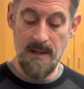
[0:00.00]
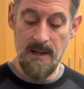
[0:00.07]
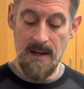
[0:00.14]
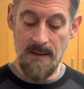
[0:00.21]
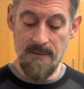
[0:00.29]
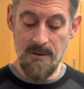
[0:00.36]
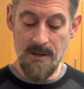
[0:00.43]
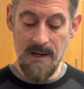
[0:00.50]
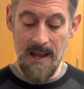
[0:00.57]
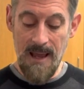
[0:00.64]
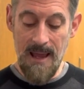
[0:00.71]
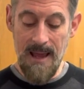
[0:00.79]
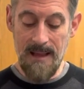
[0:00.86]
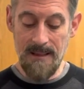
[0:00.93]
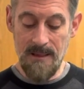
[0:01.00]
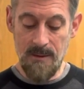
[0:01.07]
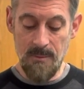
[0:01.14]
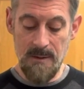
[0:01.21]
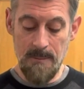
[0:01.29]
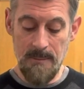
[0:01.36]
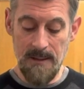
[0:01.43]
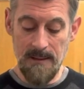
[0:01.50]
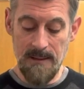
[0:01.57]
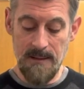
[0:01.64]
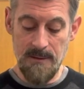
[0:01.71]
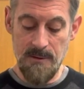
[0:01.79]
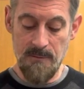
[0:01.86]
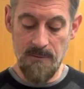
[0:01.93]
and then you're going to add 3
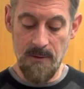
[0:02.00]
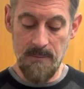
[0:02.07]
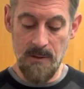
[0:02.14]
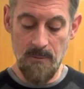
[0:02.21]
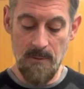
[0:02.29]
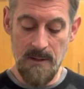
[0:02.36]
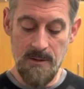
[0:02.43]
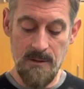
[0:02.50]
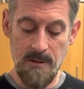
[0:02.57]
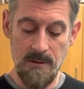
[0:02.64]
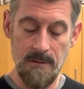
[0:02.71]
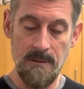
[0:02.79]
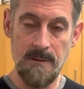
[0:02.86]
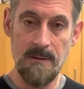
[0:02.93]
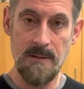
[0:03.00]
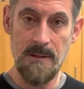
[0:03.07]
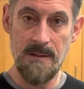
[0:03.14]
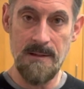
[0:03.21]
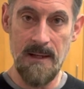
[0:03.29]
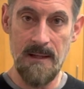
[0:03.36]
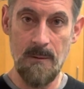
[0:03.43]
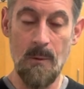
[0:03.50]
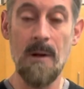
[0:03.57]
milliliters from the original to the second one.